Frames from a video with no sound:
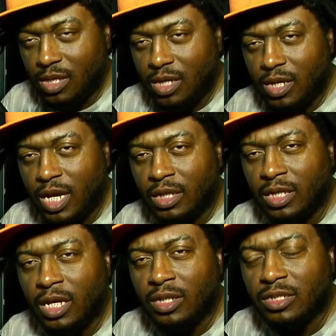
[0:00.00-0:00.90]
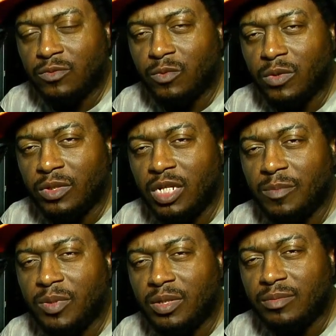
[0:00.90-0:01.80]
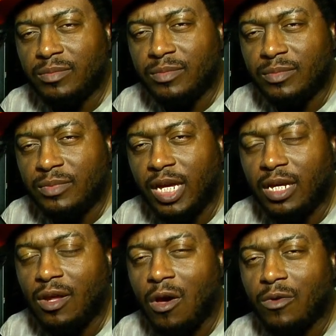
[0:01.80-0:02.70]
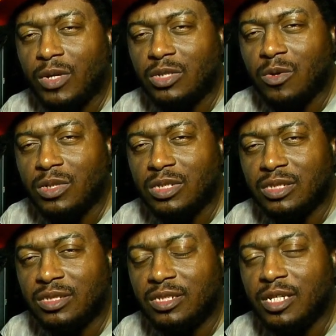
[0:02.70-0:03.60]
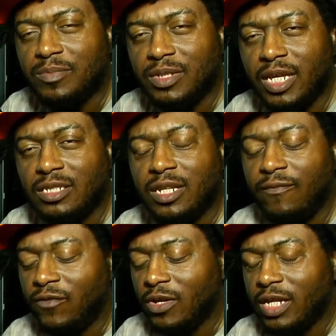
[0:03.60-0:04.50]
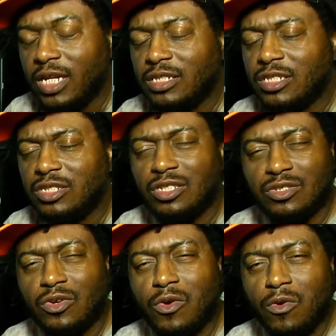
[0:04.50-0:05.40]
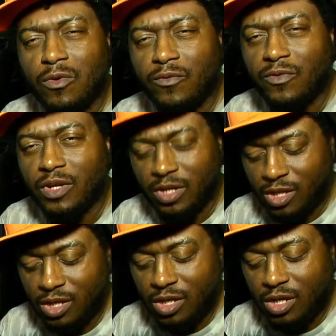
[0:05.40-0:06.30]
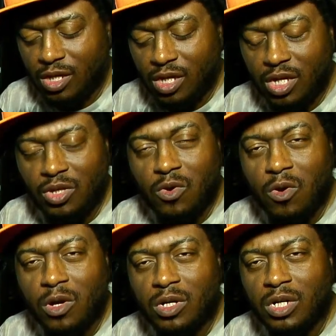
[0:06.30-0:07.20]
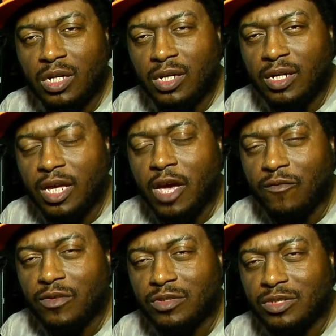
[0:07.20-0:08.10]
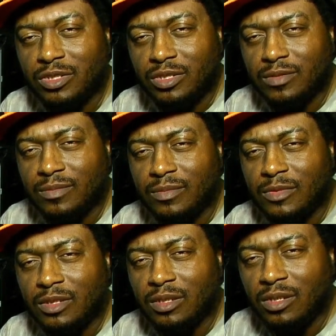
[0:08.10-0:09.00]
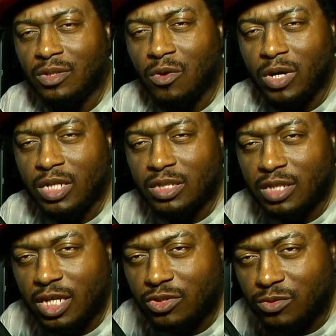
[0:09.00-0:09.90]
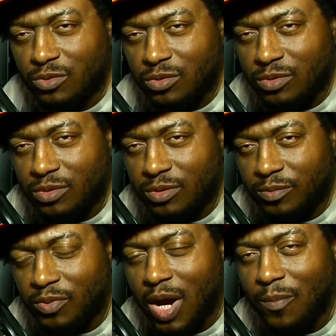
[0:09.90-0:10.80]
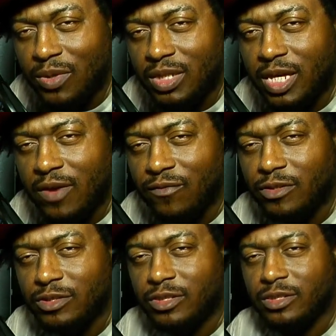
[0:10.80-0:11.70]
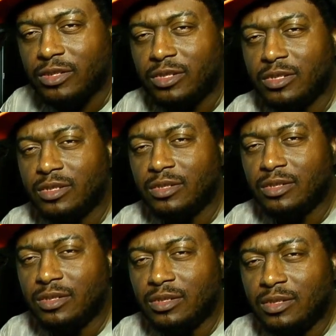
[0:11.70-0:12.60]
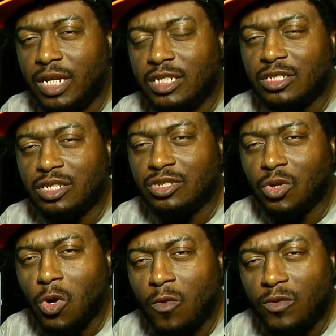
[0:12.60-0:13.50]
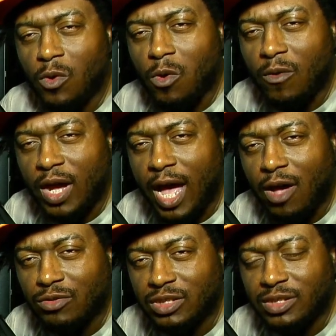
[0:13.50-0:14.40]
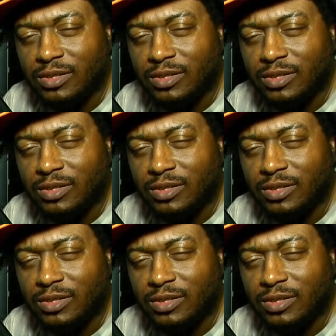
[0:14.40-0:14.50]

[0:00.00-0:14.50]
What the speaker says: and then just dipping, taking all the resources and just dipping. They feel that they just deserve your efforts, your intellectual property efforts. They just deserve your housing.